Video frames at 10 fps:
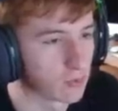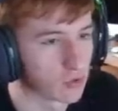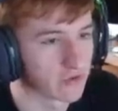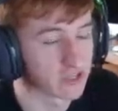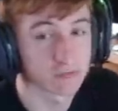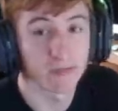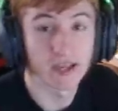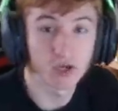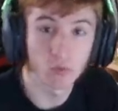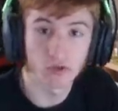or
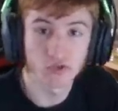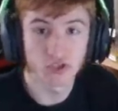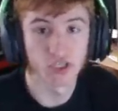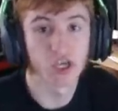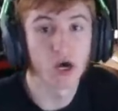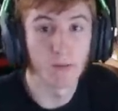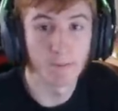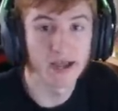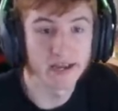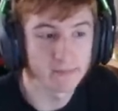expired ones that you can't
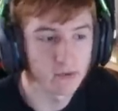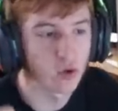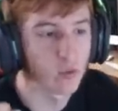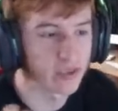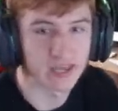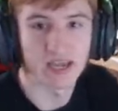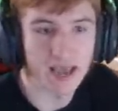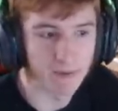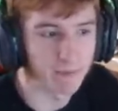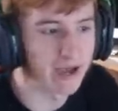buy anymore we can
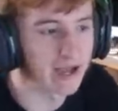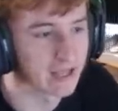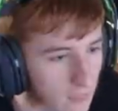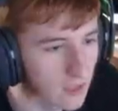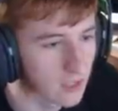now buy.